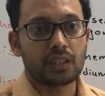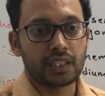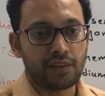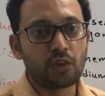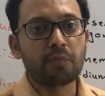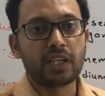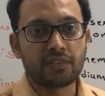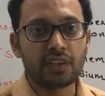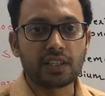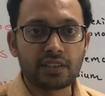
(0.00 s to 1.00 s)
development
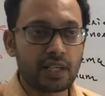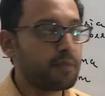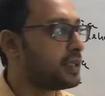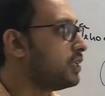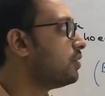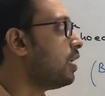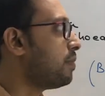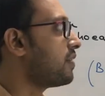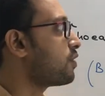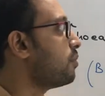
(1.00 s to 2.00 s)
of other embryo
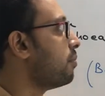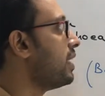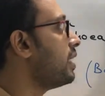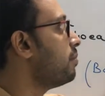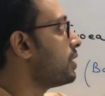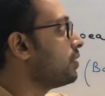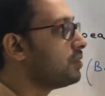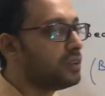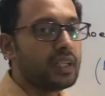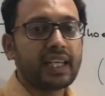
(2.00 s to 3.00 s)
apart from a main
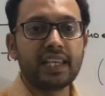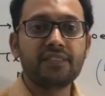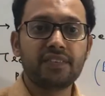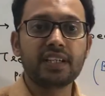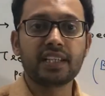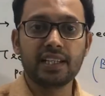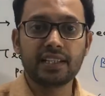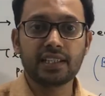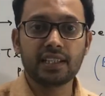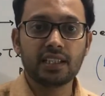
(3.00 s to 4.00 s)
embryo,
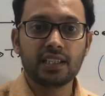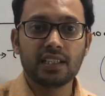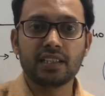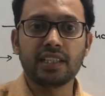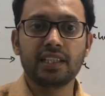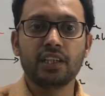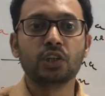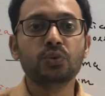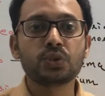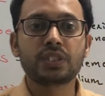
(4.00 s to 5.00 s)
infertility, they
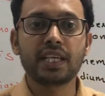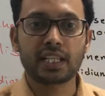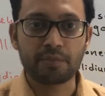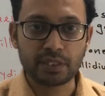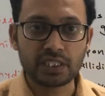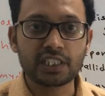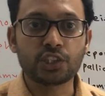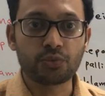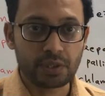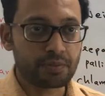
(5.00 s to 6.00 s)
lose their capacity
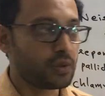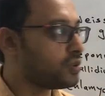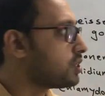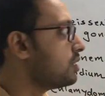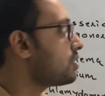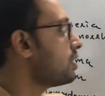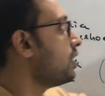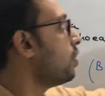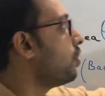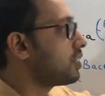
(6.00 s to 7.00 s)
to
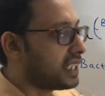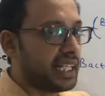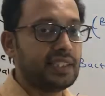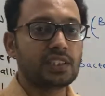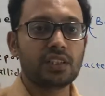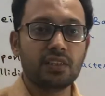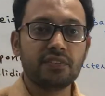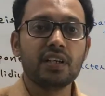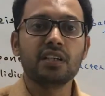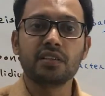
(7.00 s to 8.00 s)
reproduce, or the cancer
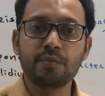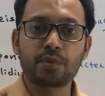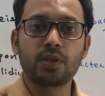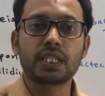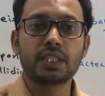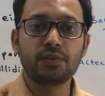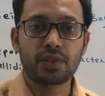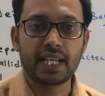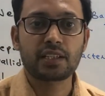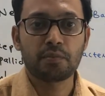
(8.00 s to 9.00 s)
of reproductive
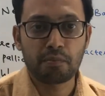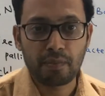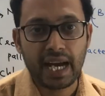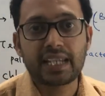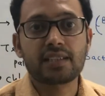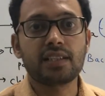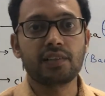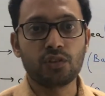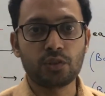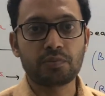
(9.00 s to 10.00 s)
tract might
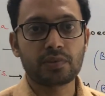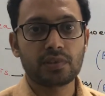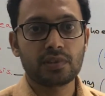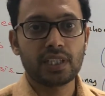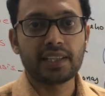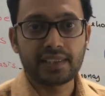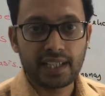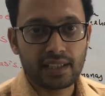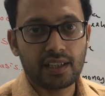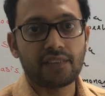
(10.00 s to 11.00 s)
develop, and
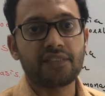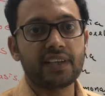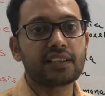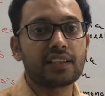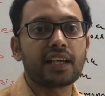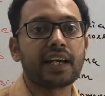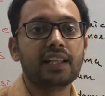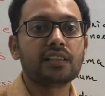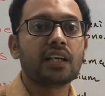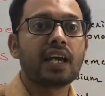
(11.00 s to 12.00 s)
that affect the
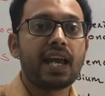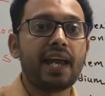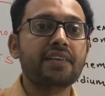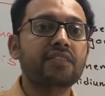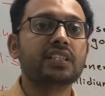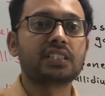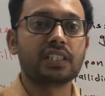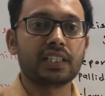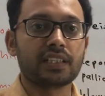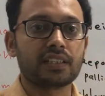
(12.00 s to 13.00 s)
health
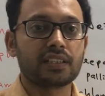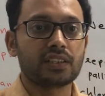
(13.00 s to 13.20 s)
adversely.